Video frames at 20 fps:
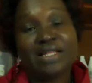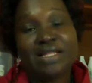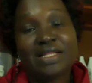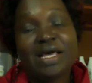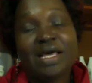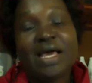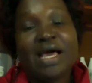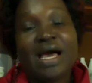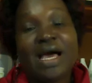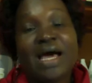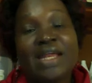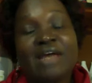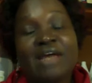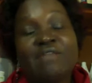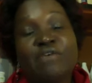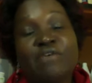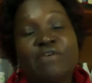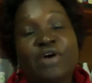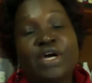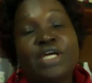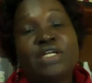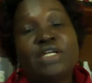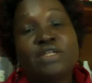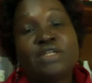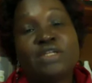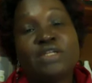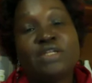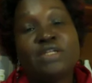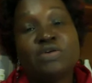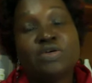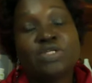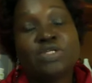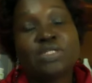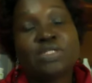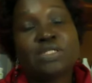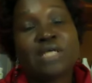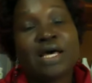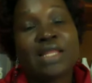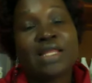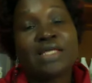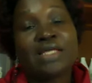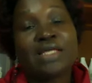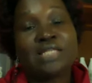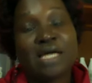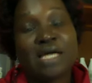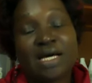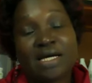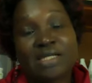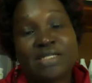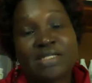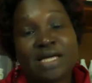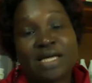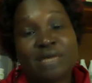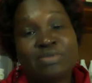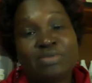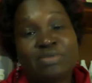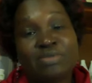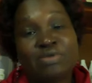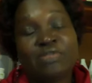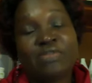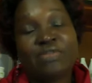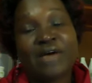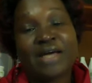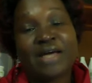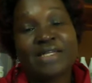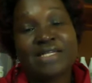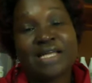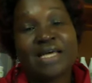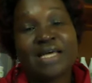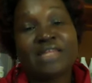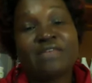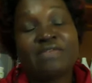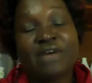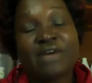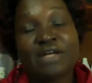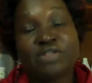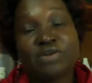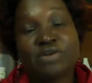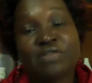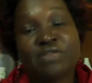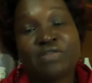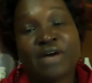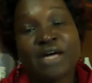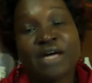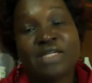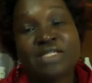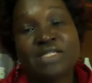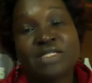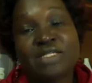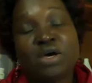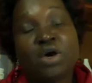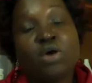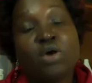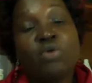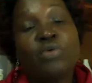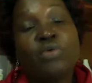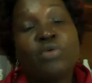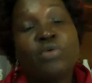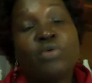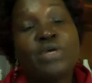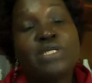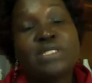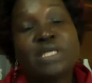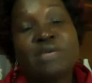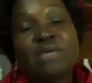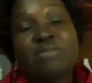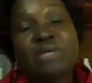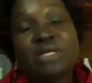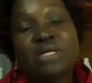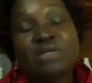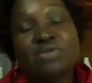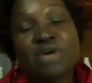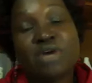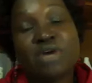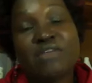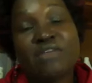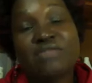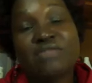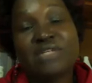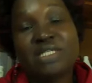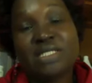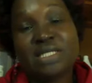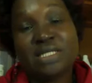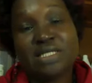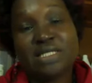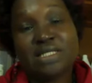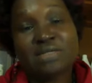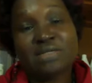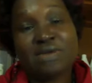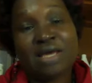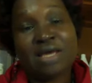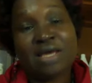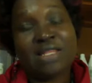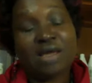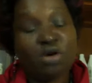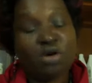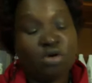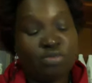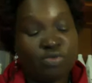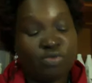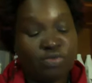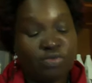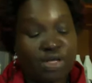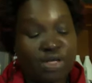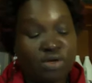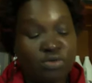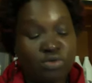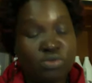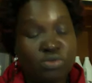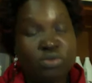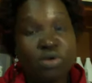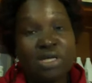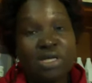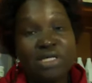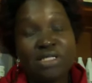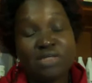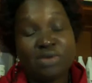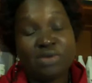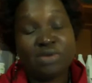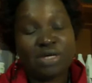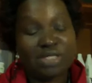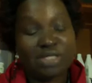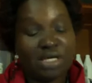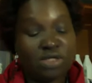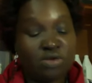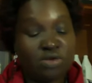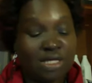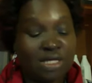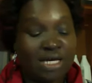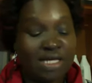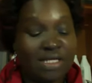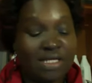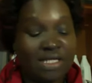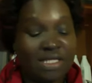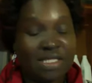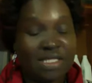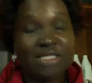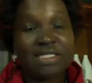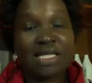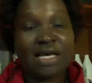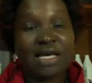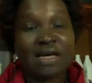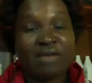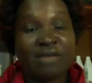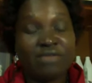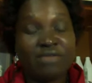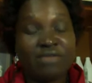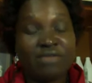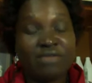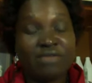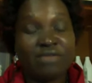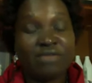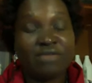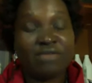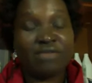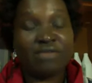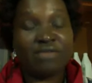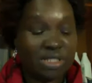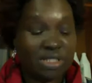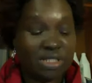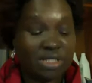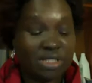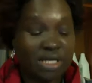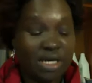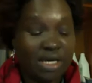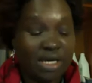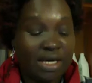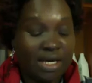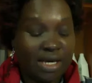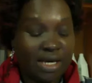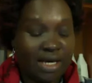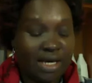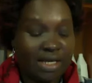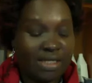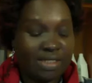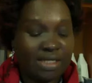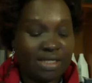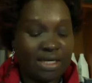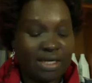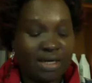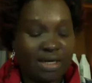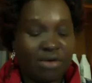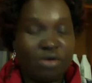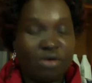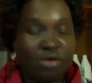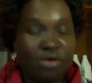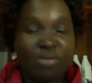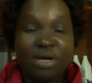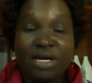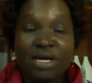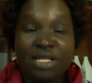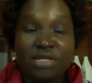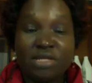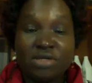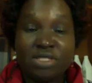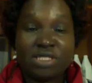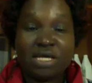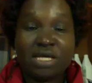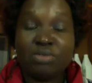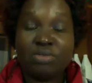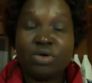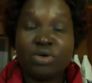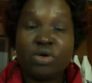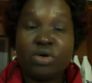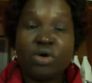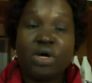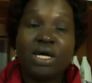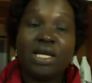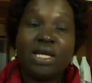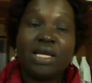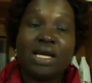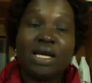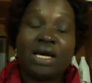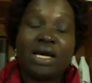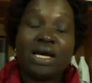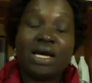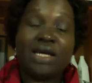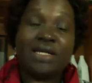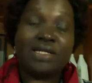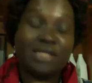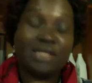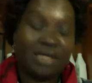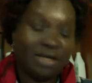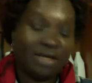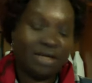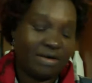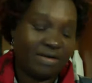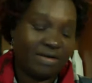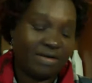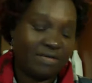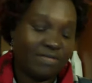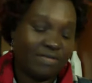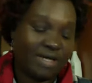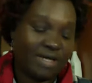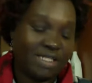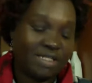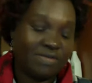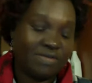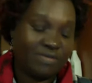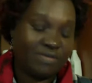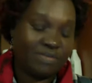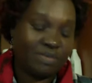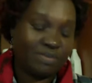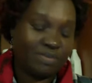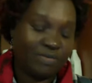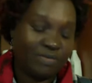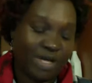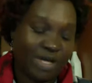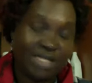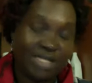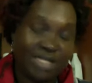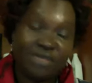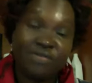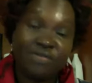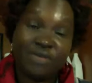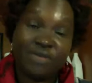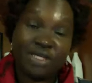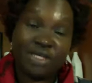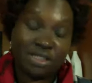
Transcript: and avoid those other junk types of fat like the factory fats, which simply drive disease. Rather opt for the good quality ones that you'll get in things like avocados and omega-3 salmon oil and the fatty fish,